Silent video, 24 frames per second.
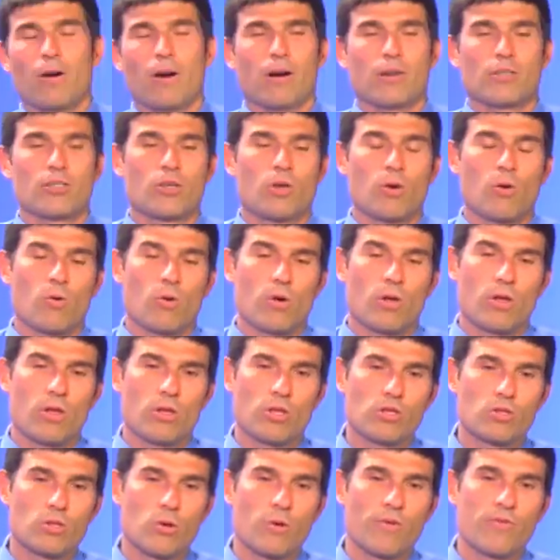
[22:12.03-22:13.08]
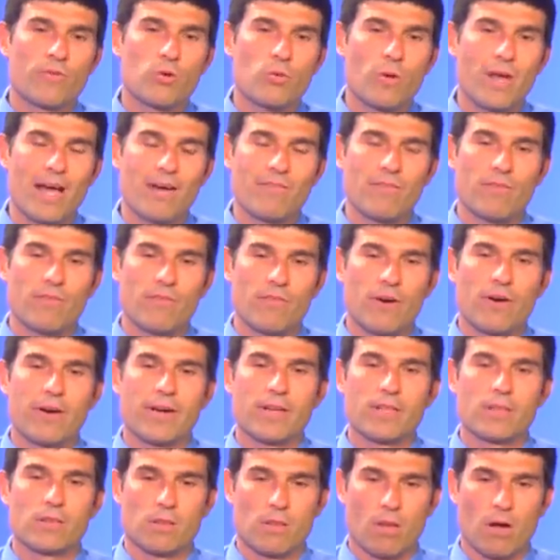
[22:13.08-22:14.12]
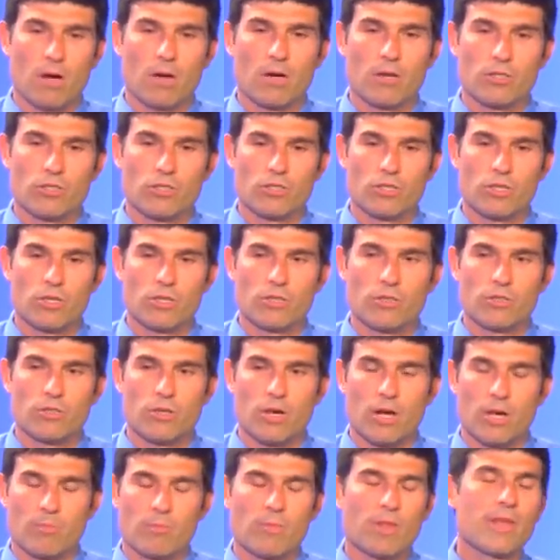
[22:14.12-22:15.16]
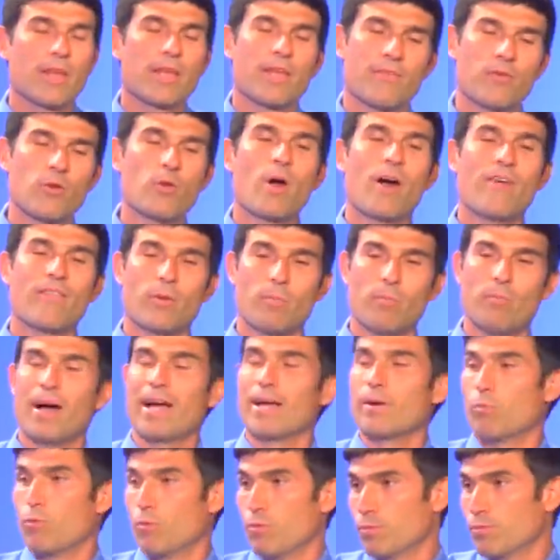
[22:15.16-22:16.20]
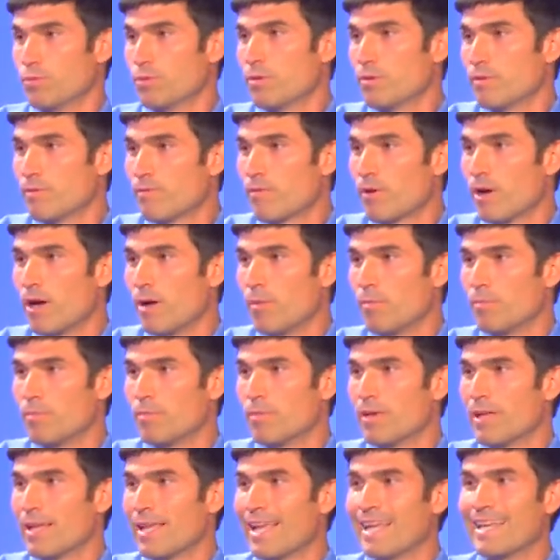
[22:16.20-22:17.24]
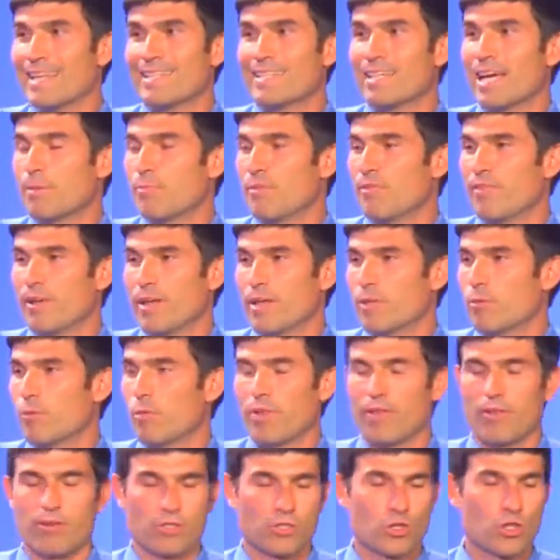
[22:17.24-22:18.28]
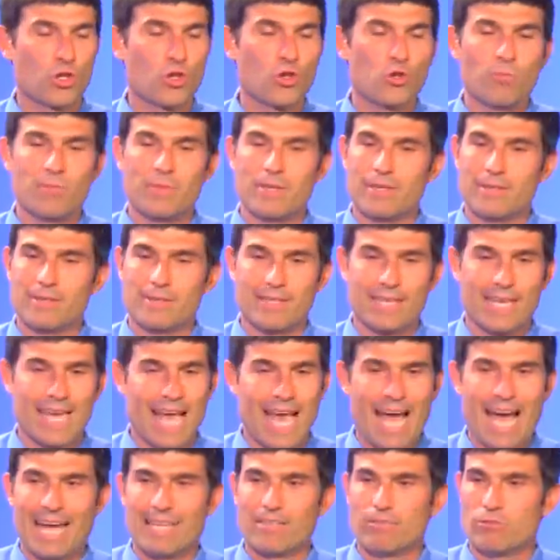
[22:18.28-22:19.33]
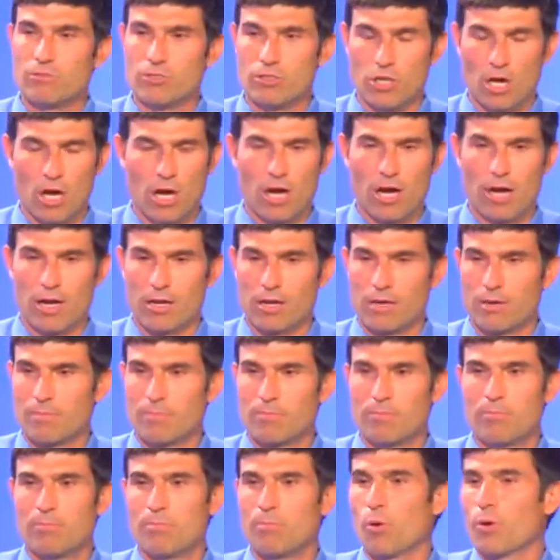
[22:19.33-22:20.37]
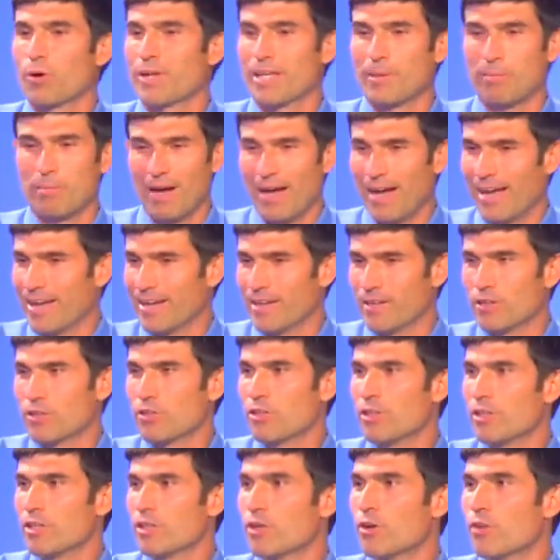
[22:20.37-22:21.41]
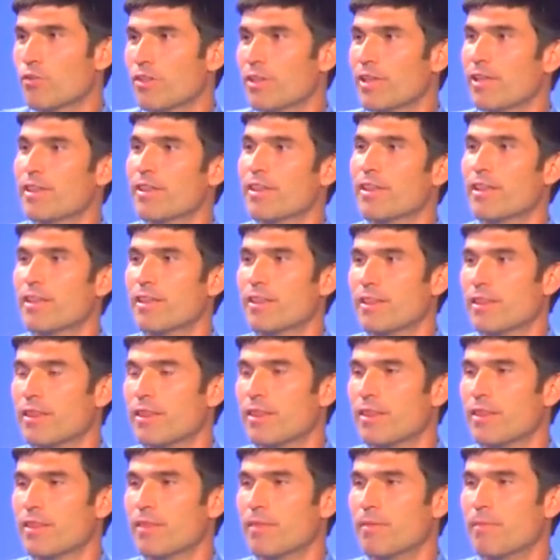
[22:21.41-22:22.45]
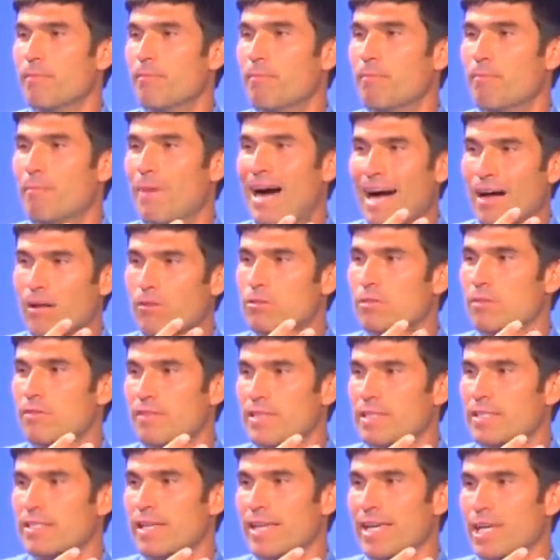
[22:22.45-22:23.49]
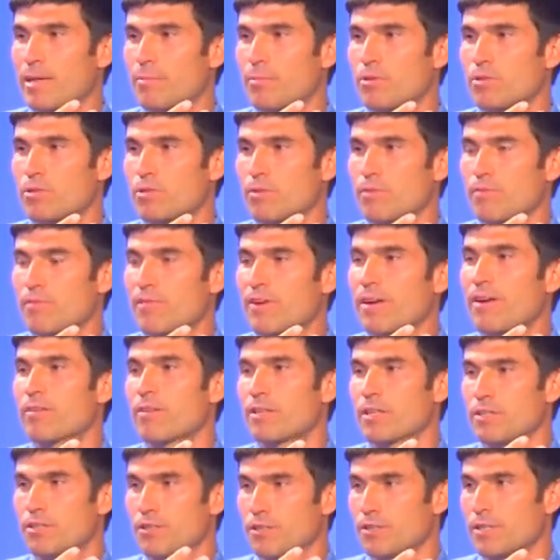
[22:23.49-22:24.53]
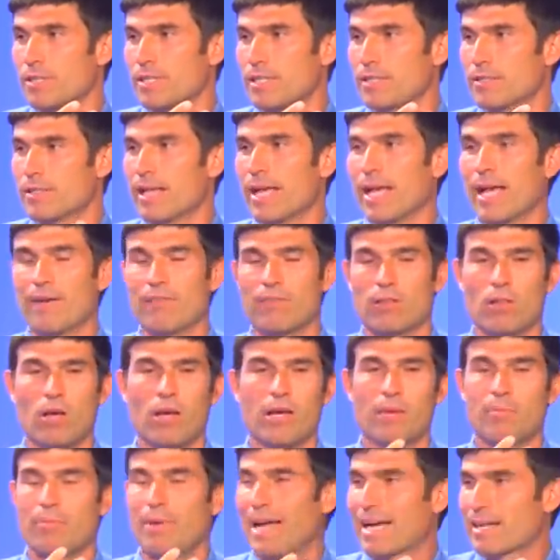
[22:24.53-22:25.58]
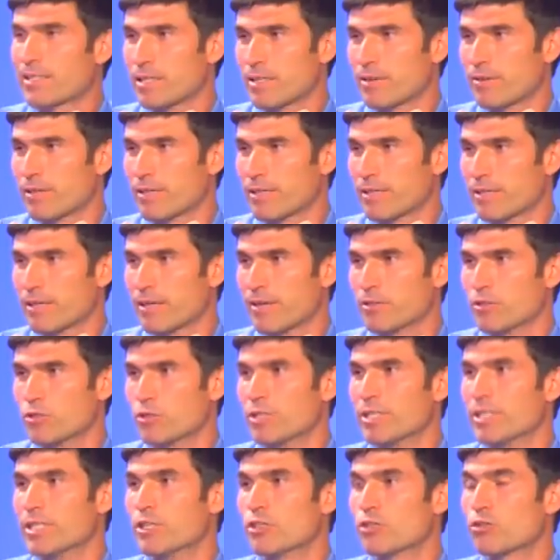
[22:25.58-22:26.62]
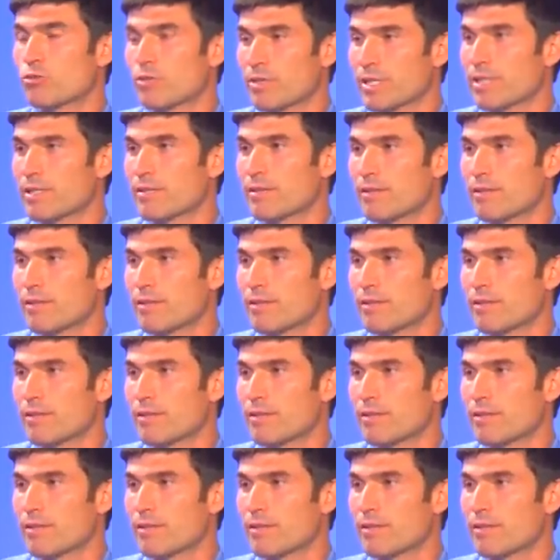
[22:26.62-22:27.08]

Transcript: are. So, so if you have a very large, if you have a bite wound from any type of, whether it's human, cat, dog, porcupine, you, you know, the, the mouths of these animals are fairly dirty. They have a lot of bacteria in there, and you need to treat